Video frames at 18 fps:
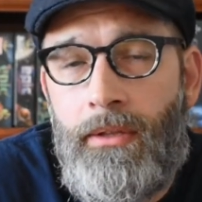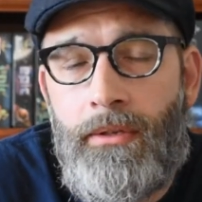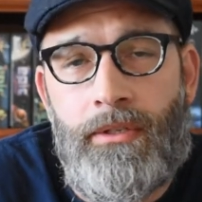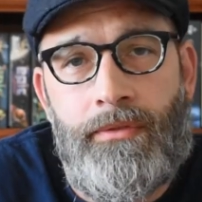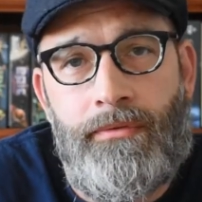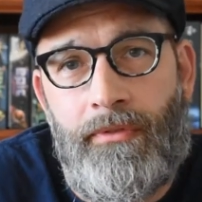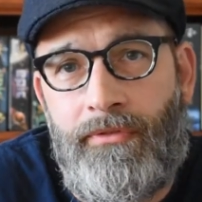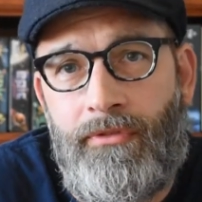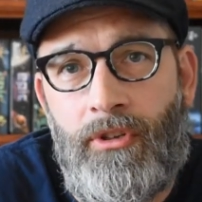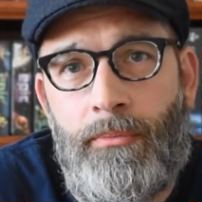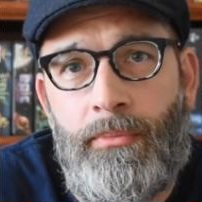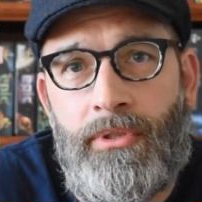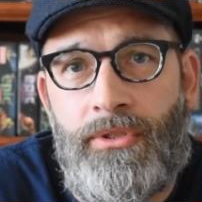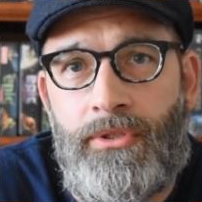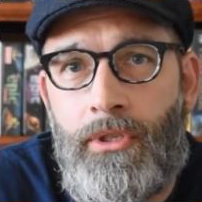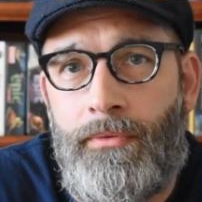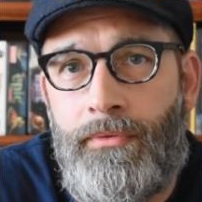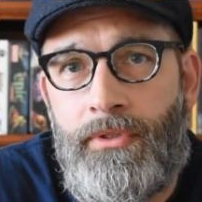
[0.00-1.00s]
There's fulfillment
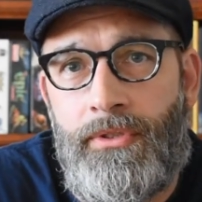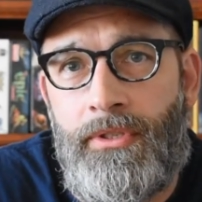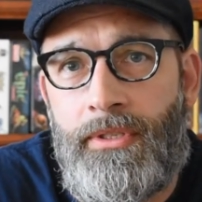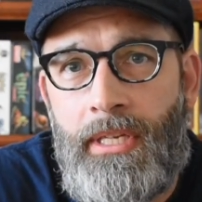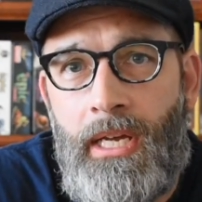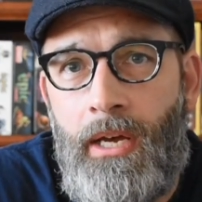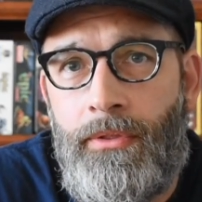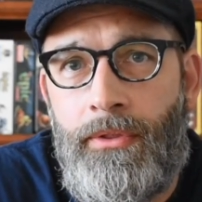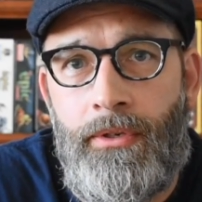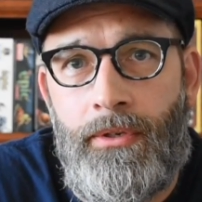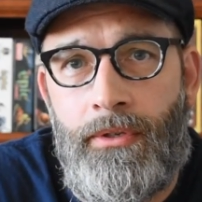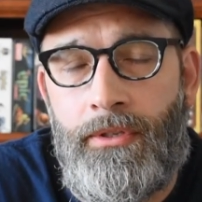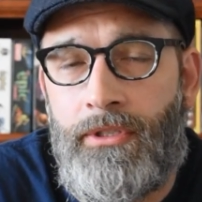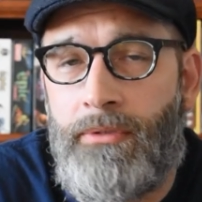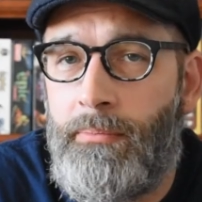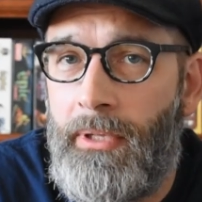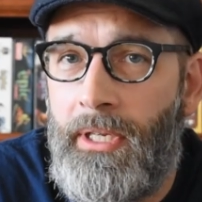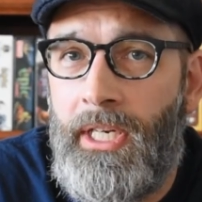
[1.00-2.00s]
services out there.
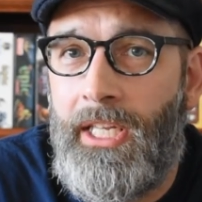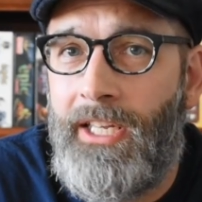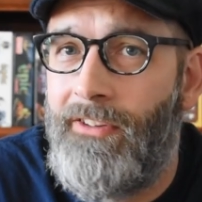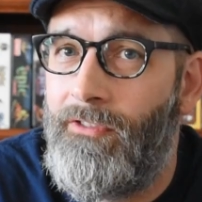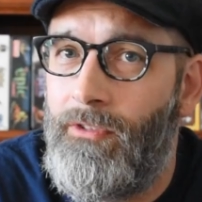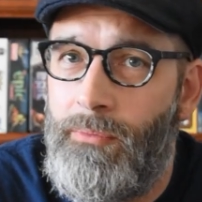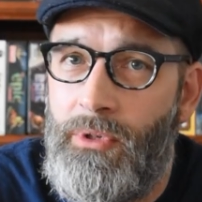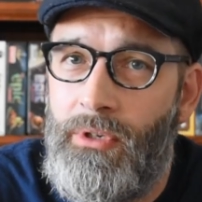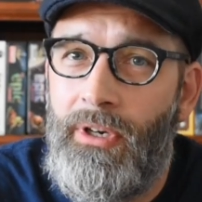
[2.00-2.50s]
There's plenty of them.